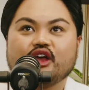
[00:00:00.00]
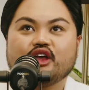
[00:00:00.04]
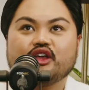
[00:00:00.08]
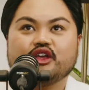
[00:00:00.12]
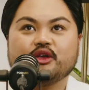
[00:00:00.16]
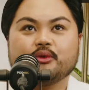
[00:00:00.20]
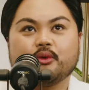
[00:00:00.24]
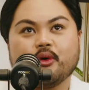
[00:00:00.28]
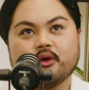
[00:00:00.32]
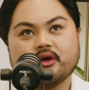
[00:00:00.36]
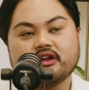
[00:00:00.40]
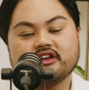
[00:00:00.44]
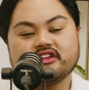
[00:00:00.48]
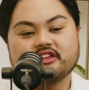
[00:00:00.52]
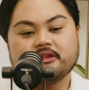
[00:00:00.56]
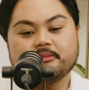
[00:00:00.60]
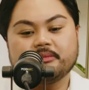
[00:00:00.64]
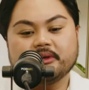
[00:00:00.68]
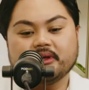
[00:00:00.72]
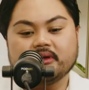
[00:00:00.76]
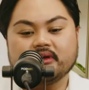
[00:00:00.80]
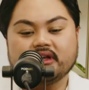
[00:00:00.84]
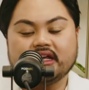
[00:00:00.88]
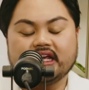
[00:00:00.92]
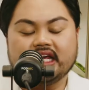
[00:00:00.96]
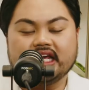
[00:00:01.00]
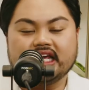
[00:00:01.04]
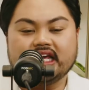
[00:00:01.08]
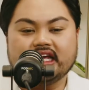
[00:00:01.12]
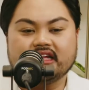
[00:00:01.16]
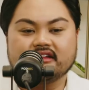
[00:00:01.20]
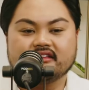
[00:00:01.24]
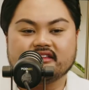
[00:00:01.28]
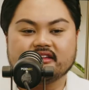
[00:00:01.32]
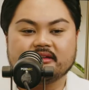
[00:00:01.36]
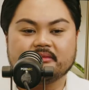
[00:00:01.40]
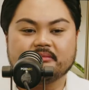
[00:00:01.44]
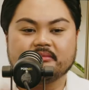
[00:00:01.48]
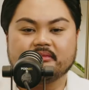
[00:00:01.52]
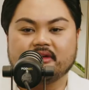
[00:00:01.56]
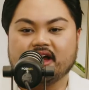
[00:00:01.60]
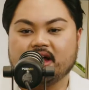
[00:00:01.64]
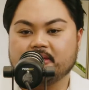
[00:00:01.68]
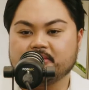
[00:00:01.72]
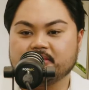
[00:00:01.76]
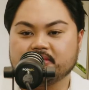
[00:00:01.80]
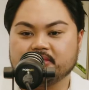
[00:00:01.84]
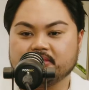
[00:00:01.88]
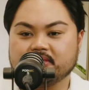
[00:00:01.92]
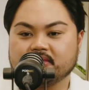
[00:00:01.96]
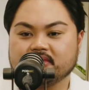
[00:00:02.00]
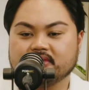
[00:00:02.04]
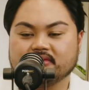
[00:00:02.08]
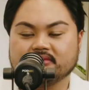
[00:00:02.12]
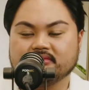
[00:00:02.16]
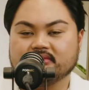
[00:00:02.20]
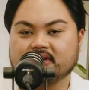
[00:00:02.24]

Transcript: You walk into the building, it's a marble,